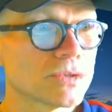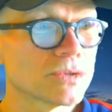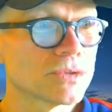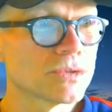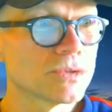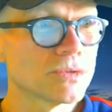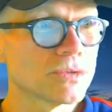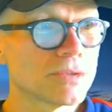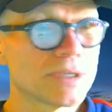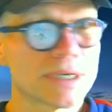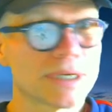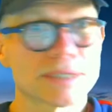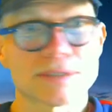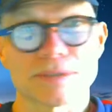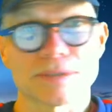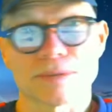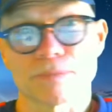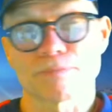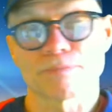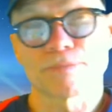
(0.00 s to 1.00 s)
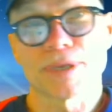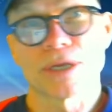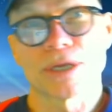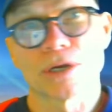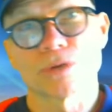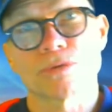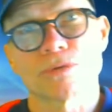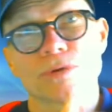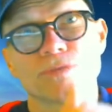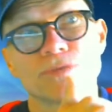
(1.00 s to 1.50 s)
to get some peer
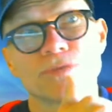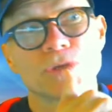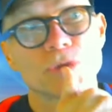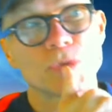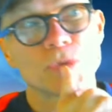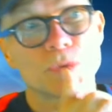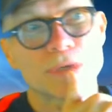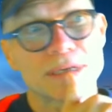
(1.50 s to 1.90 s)
review,